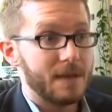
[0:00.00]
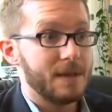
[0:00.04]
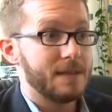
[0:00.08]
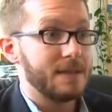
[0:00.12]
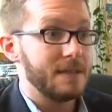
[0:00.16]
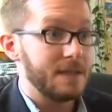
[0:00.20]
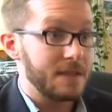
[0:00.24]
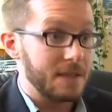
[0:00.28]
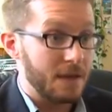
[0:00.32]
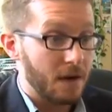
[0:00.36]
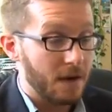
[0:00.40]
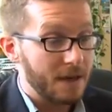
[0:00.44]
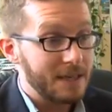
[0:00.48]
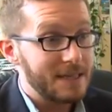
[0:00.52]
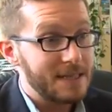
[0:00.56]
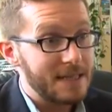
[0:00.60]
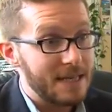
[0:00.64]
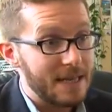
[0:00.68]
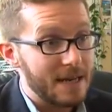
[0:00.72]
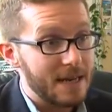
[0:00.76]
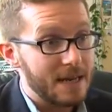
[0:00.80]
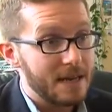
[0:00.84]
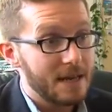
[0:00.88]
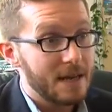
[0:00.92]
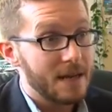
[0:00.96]
This is the
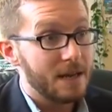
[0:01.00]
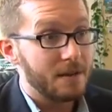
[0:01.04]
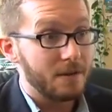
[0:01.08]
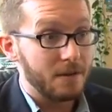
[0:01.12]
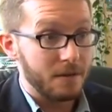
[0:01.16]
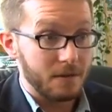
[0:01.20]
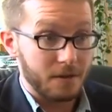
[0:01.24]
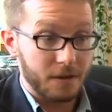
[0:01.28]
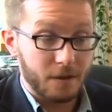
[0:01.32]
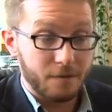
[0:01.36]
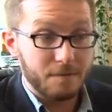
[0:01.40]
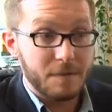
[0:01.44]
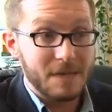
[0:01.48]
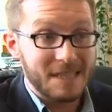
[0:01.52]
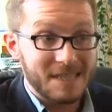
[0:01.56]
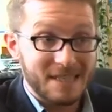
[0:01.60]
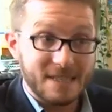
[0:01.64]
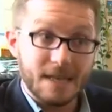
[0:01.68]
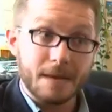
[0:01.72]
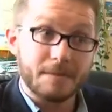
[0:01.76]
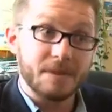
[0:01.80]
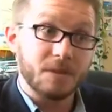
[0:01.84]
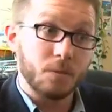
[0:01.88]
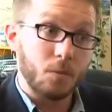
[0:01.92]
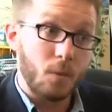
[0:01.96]
idea that the government
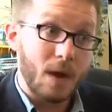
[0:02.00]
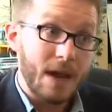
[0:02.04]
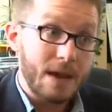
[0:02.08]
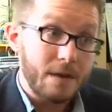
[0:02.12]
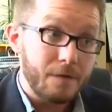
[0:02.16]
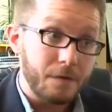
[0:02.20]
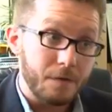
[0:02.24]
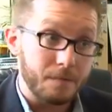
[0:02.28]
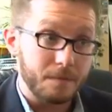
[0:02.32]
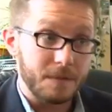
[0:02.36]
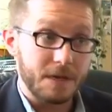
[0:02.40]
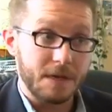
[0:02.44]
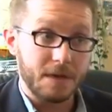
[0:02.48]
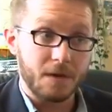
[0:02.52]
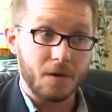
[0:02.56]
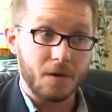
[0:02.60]
steps away from the